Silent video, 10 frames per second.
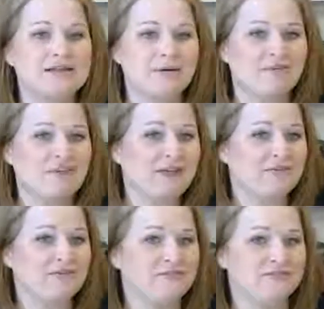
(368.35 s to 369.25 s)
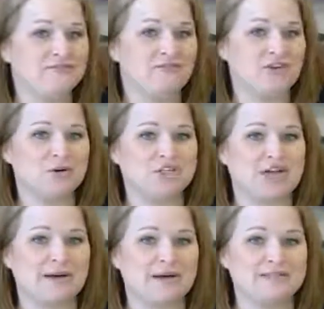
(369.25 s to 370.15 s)
Number 5, viewer
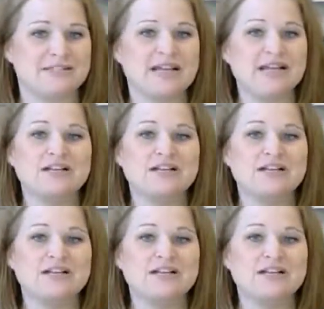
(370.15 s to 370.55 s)
shout outs.